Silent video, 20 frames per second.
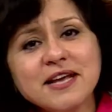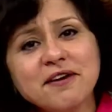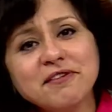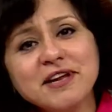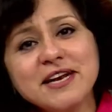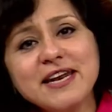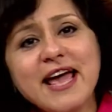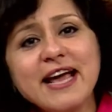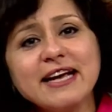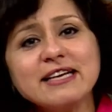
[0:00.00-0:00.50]
In
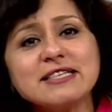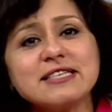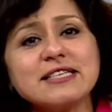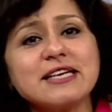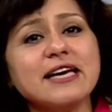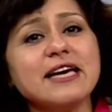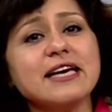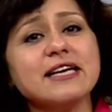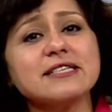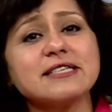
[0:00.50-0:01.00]
our next
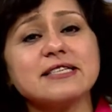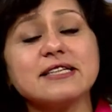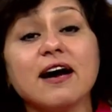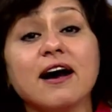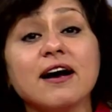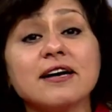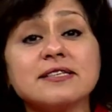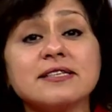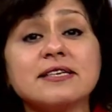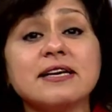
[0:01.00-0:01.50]
case, the
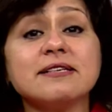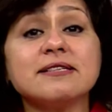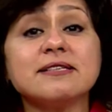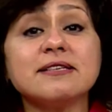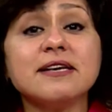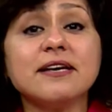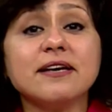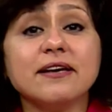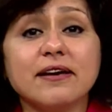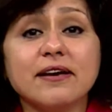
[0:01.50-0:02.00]

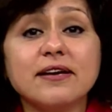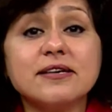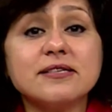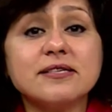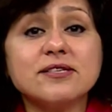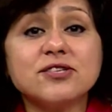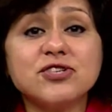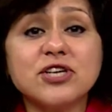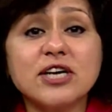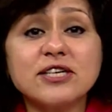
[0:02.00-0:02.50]
assessee is
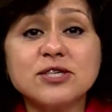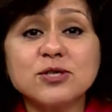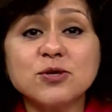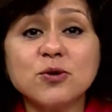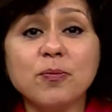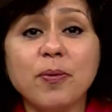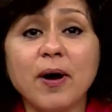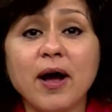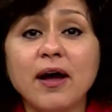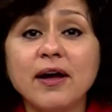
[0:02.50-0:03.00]

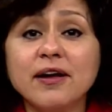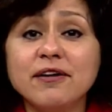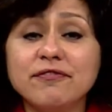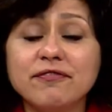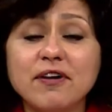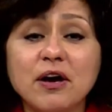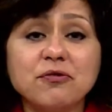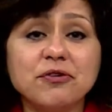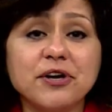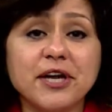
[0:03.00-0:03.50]
Jasubhai
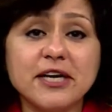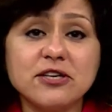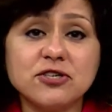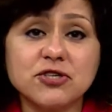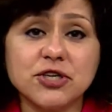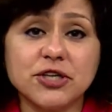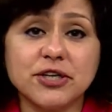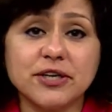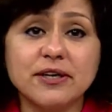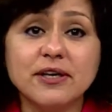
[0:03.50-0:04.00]

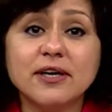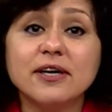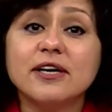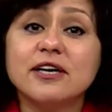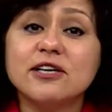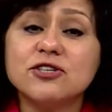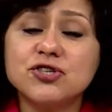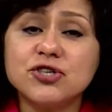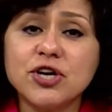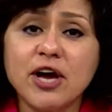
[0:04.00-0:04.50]
Foundation,
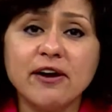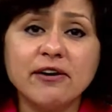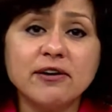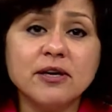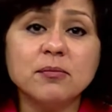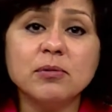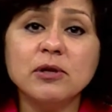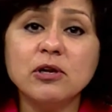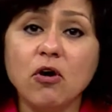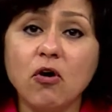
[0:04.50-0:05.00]
a
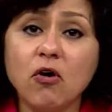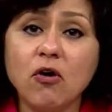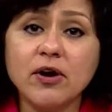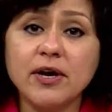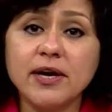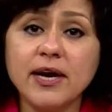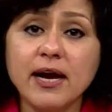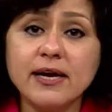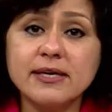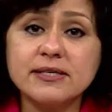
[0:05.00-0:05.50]
charitable
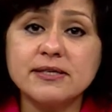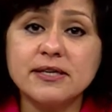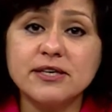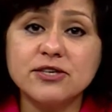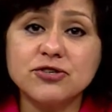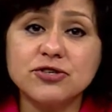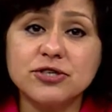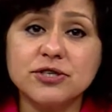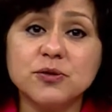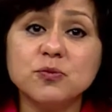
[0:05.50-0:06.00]

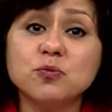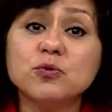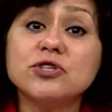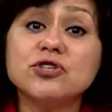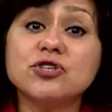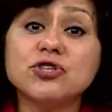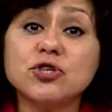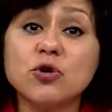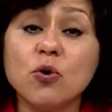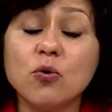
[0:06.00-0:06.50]
organization which
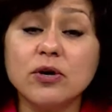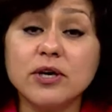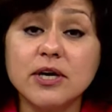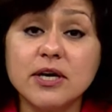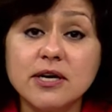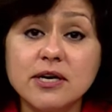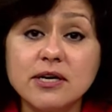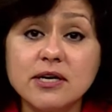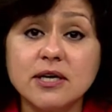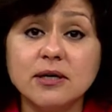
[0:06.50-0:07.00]
showed
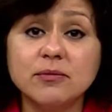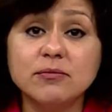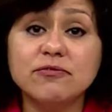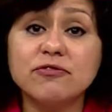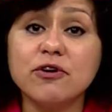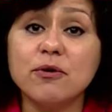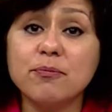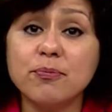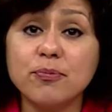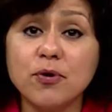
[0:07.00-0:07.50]
income
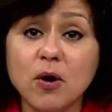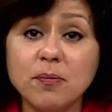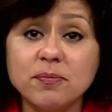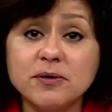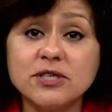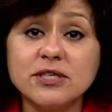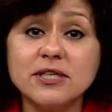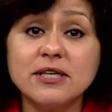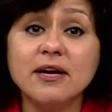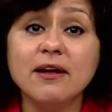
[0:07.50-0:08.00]
from
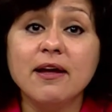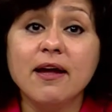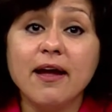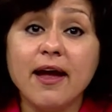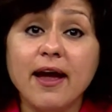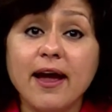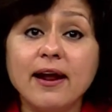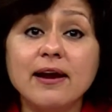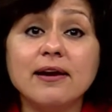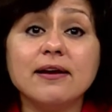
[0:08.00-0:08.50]
property
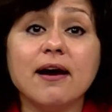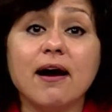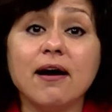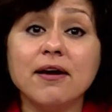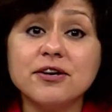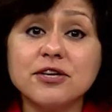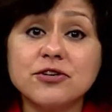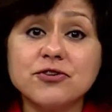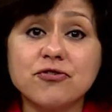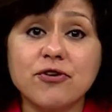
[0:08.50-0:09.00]
held
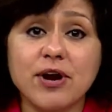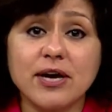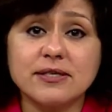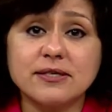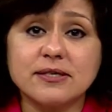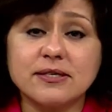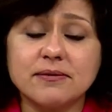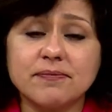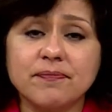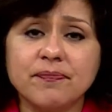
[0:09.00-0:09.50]
under
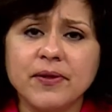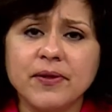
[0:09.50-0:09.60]
trust.